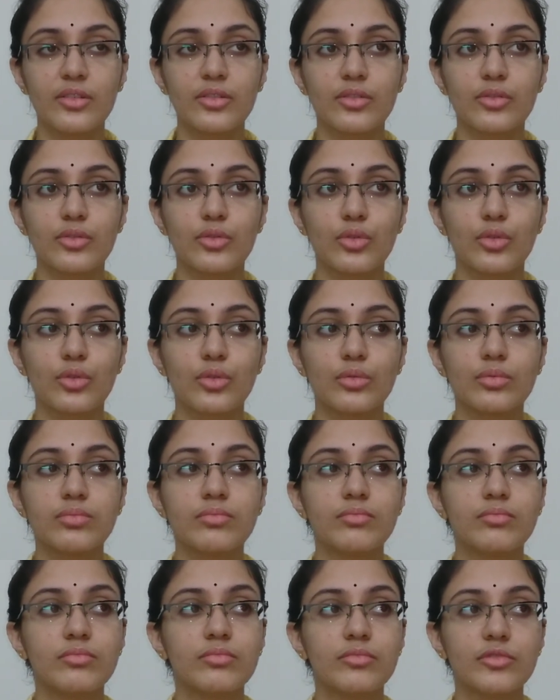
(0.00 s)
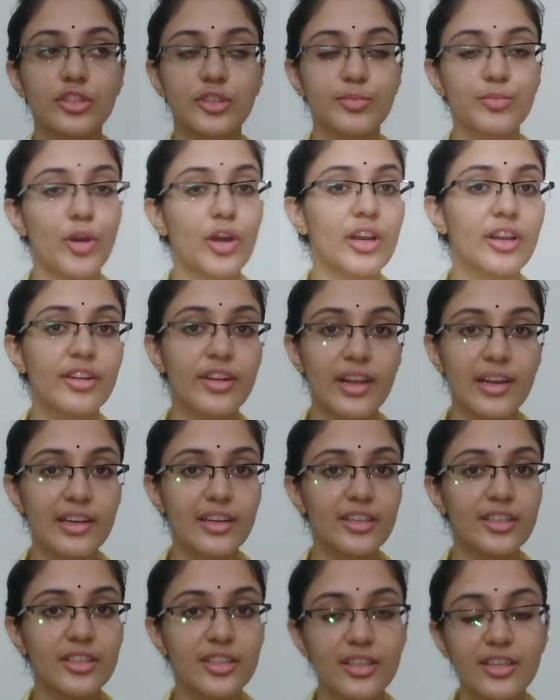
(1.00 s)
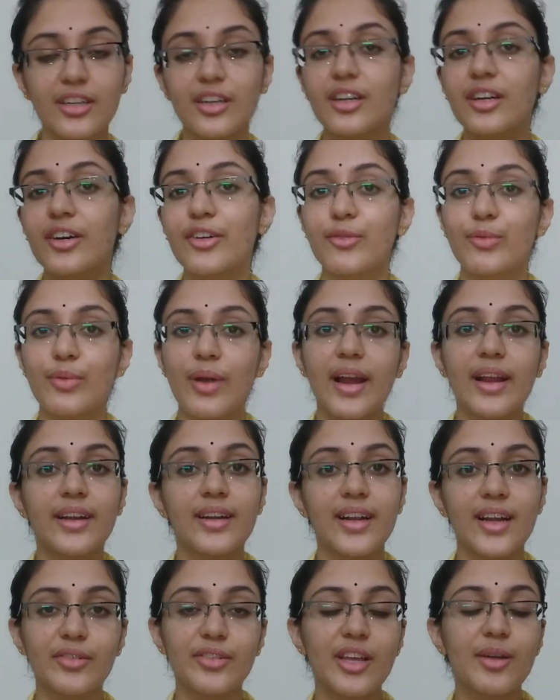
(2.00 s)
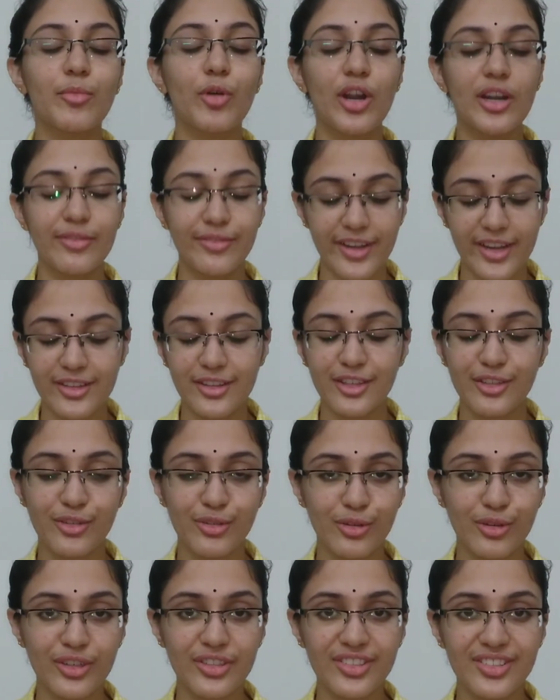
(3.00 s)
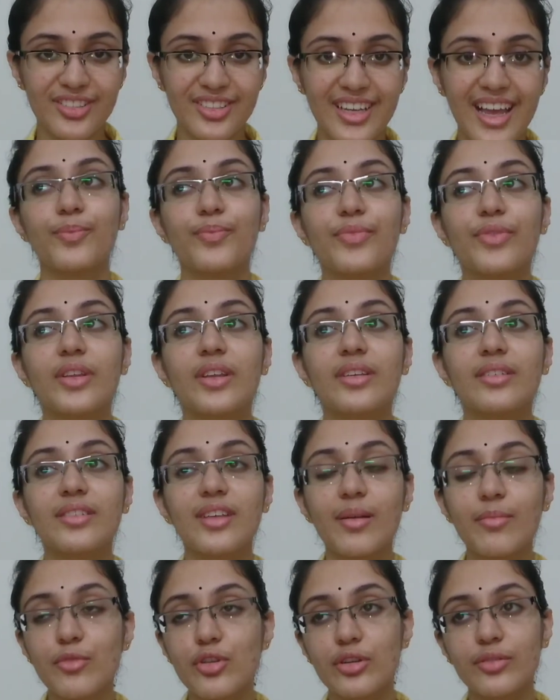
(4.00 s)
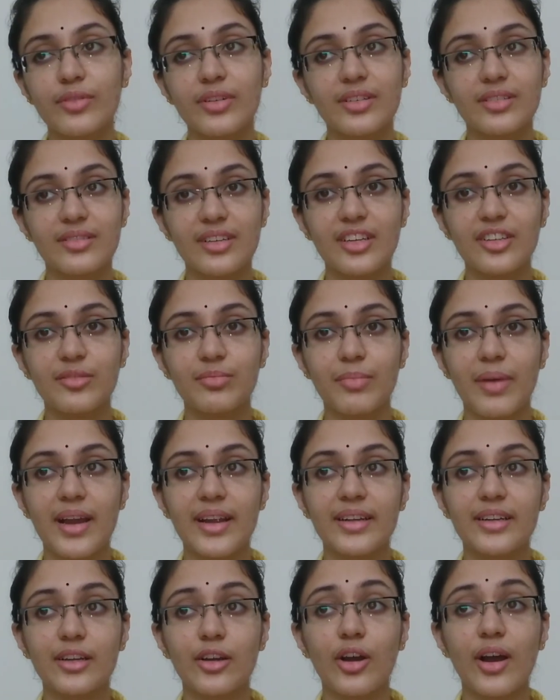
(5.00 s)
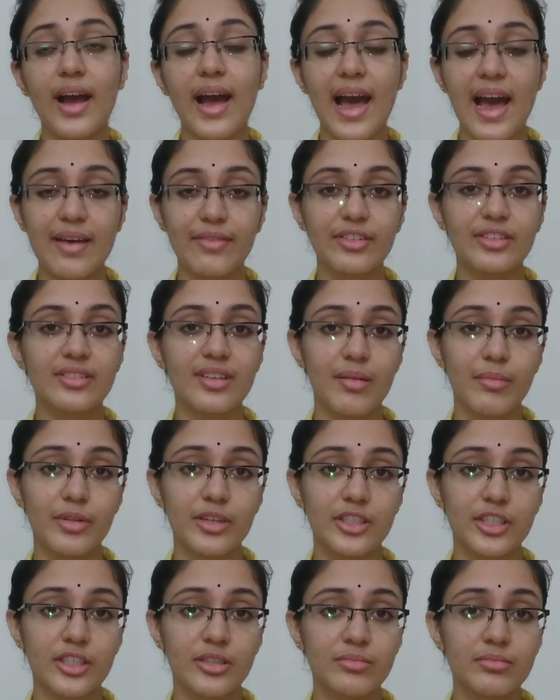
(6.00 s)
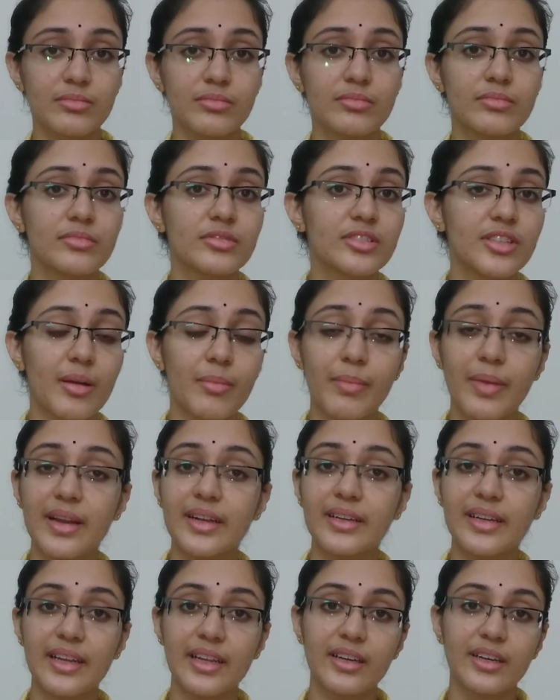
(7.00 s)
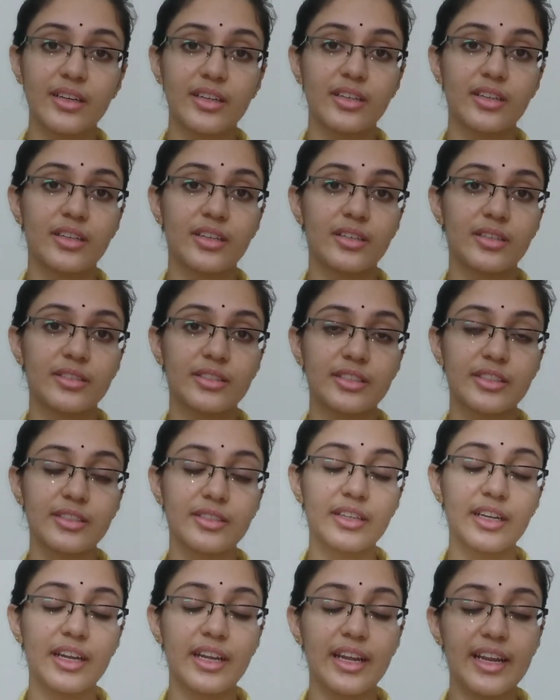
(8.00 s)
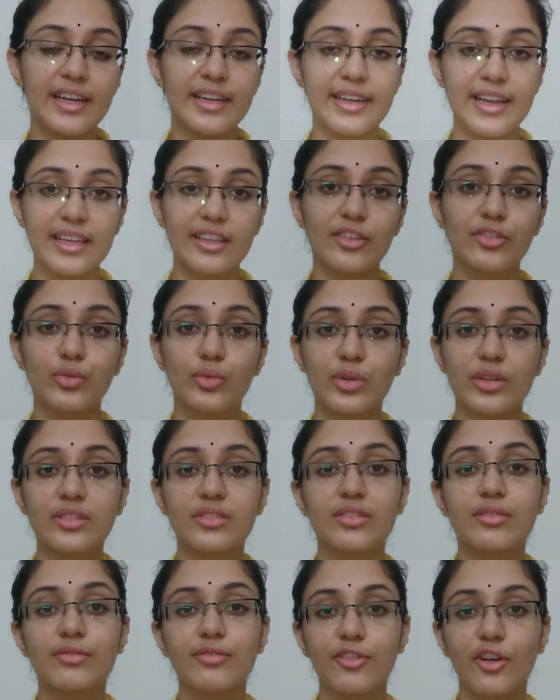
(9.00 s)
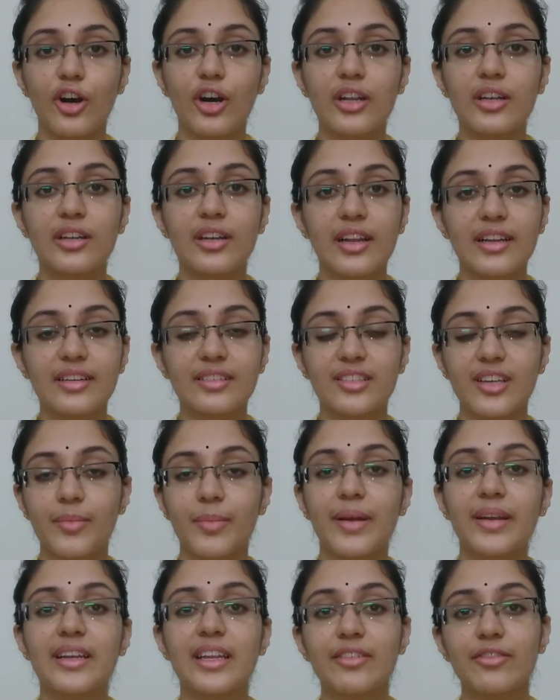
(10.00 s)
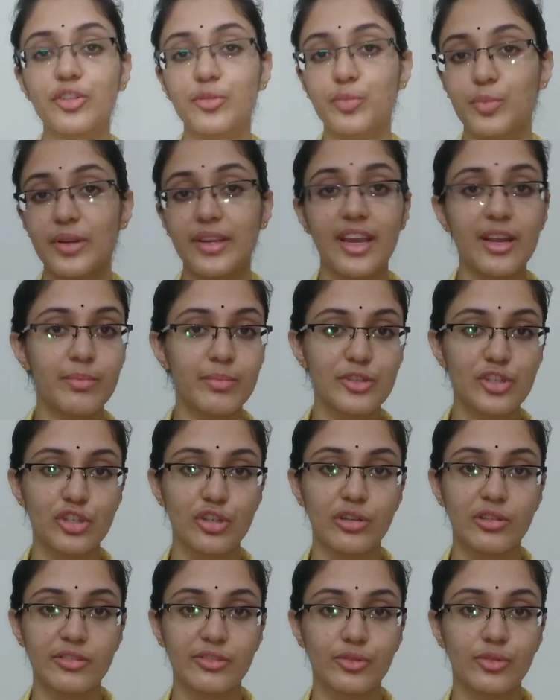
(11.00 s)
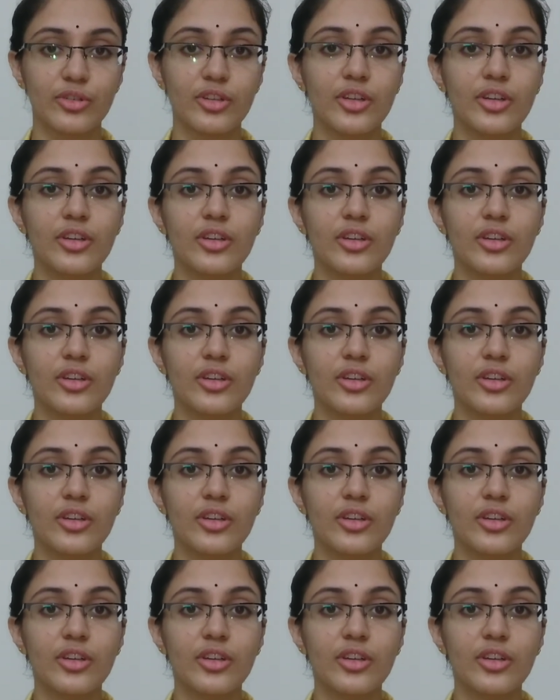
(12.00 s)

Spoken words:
So spoiler alert, right now they're modifying the course. So some universities might have a summer term, some might intake the students in fall, and some might give a spring admission also.